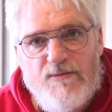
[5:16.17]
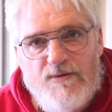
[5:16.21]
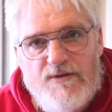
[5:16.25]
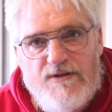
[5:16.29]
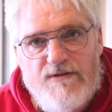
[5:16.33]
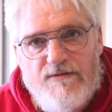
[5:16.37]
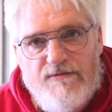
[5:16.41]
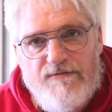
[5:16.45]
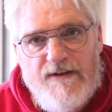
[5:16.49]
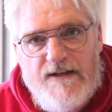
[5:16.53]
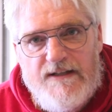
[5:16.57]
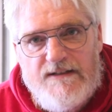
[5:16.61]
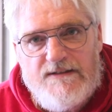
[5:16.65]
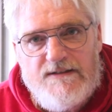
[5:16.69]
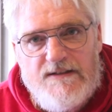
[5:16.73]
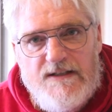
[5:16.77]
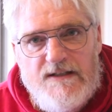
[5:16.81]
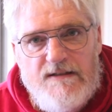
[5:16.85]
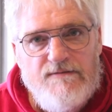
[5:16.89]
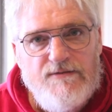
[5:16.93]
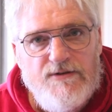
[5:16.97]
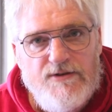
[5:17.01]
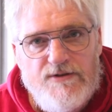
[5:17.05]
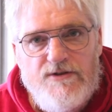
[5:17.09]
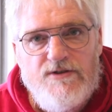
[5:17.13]
when you face
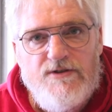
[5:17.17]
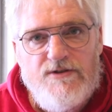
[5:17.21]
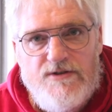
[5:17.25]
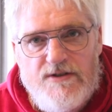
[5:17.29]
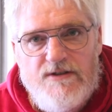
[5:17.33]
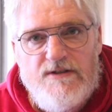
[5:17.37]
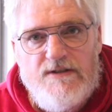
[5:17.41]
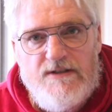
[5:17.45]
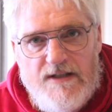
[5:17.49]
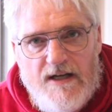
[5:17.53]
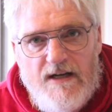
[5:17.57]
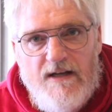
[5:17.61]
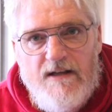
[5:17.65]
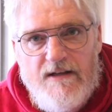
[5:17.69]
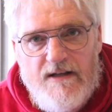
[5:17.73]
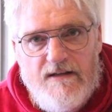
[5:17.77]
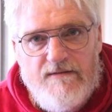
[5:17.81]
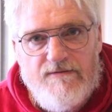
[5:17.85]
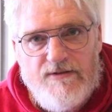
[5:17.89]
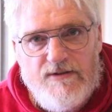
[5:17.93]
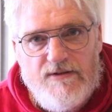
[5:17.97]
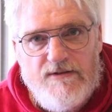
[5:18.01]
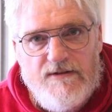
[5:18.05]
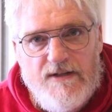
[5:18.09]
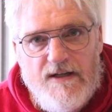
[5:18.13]
evil, you should tell
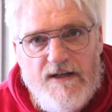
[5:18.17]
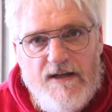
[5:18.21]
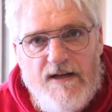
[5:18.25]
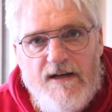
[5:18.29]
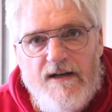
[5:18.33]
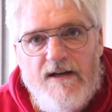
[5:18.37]
evil.